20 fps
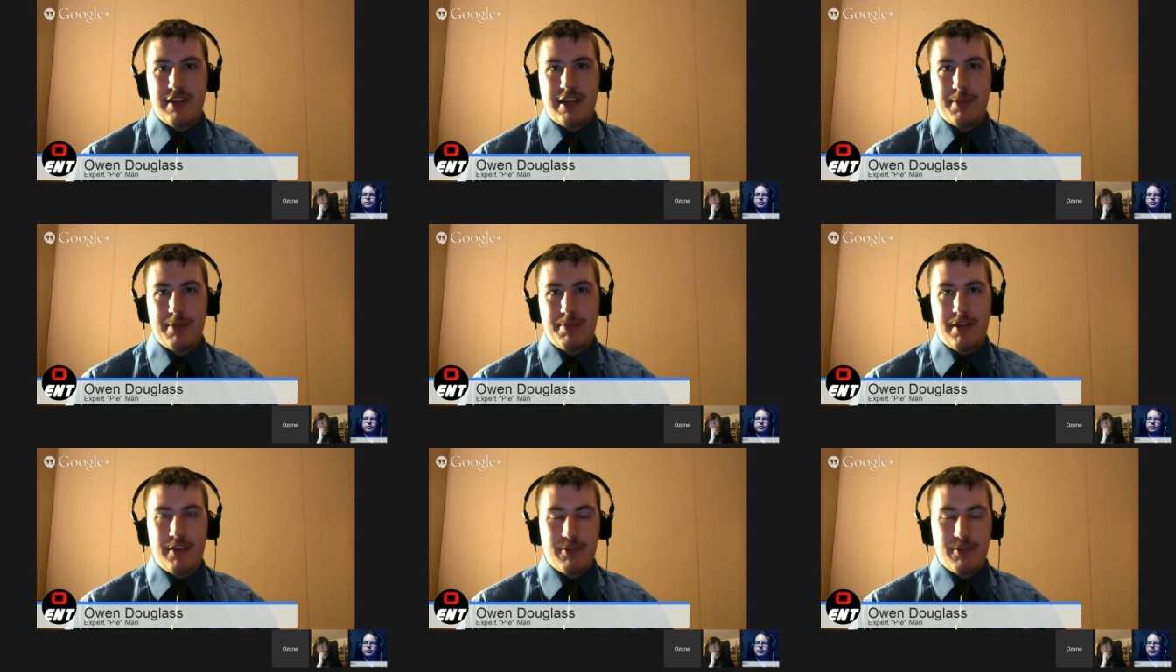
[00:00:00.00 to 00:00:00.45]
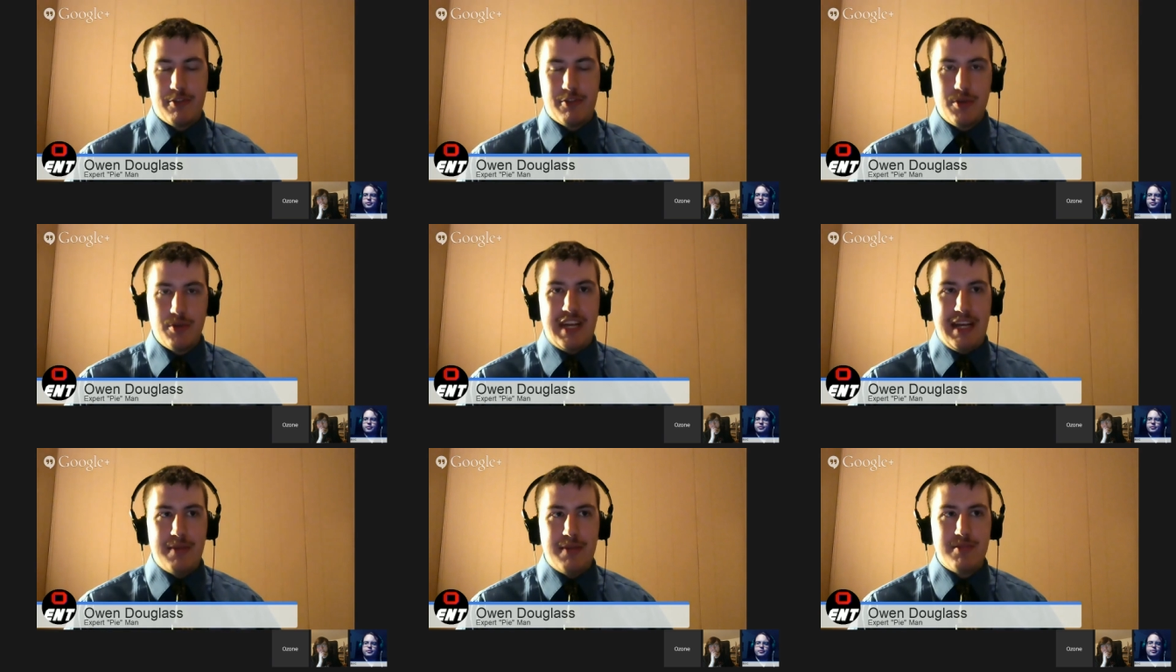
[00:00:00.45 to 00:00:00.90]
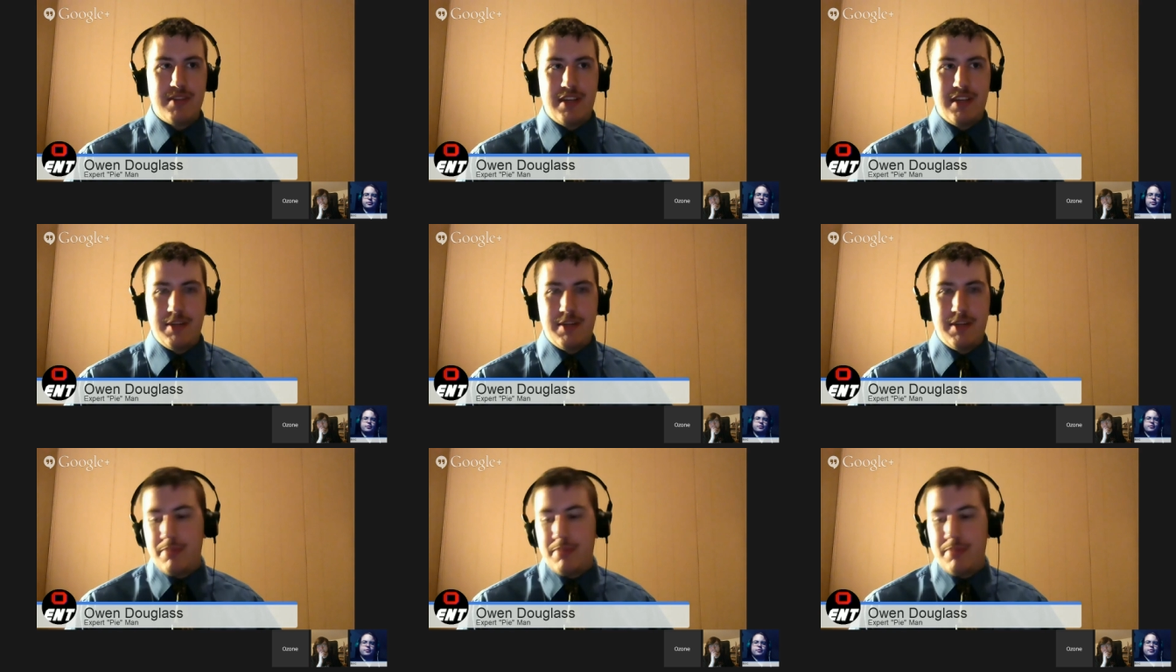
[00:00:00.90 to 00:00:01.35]
could play their old games
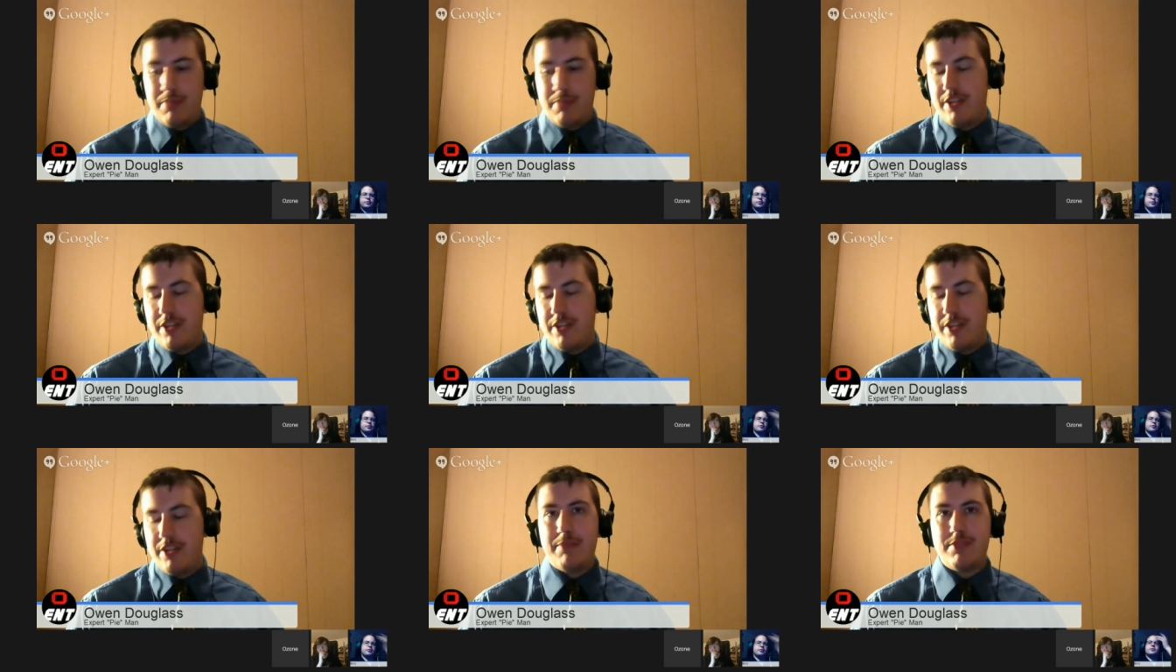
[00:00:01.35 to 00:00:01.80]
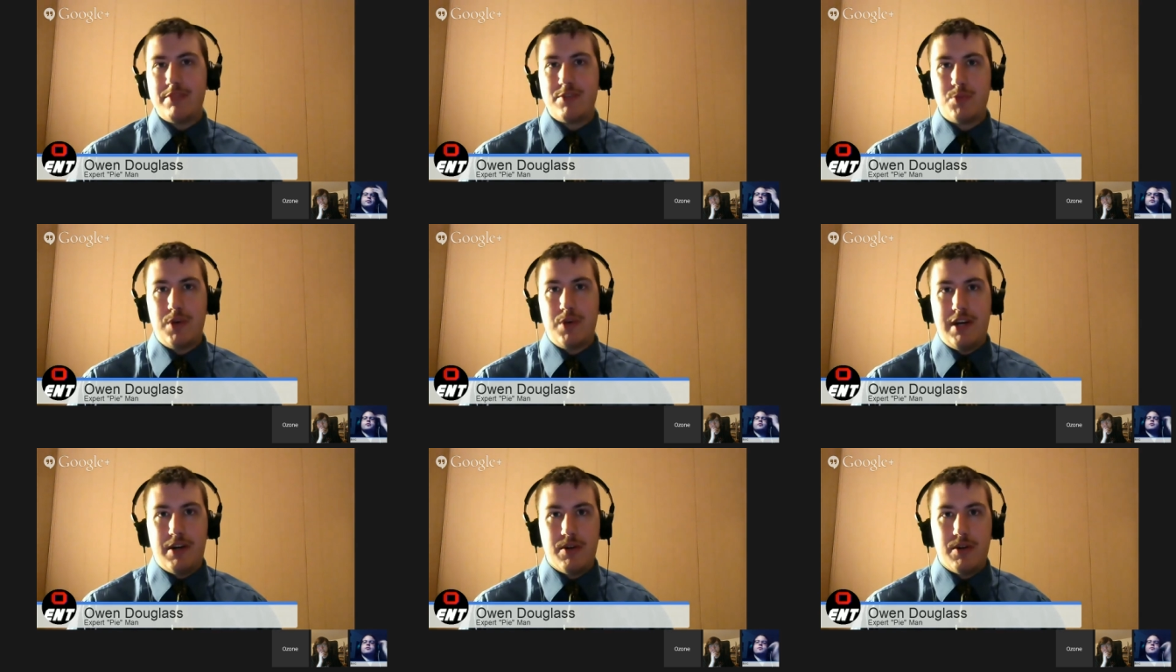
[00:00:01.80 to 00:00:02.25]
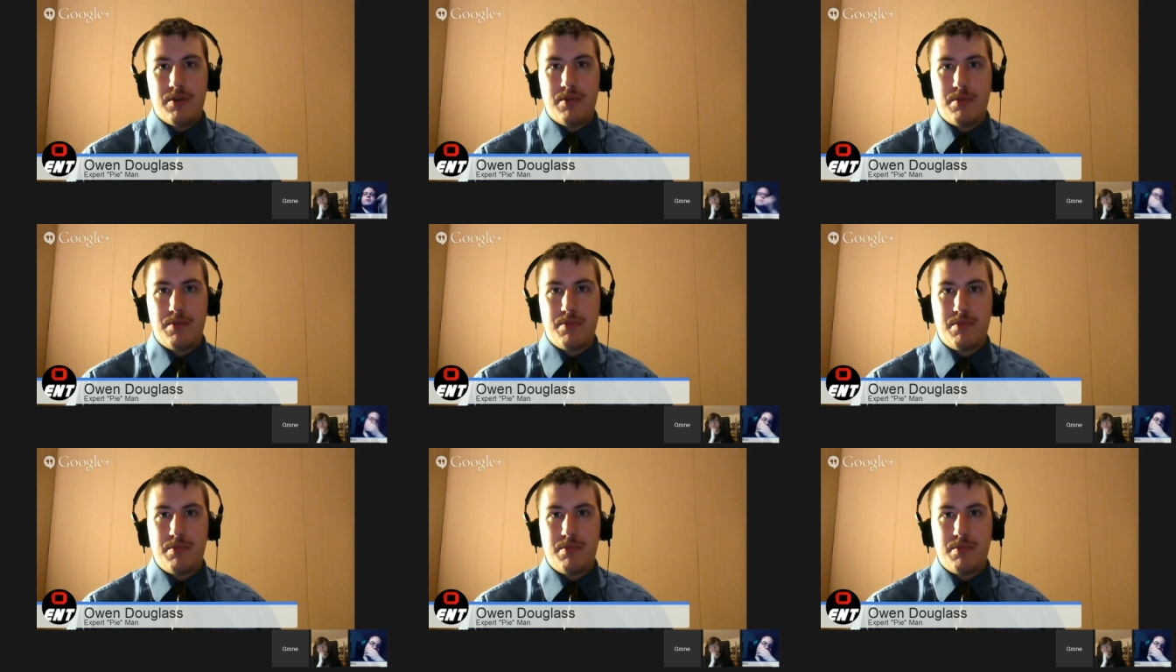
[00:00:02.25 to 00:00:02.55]
and play the new games as well.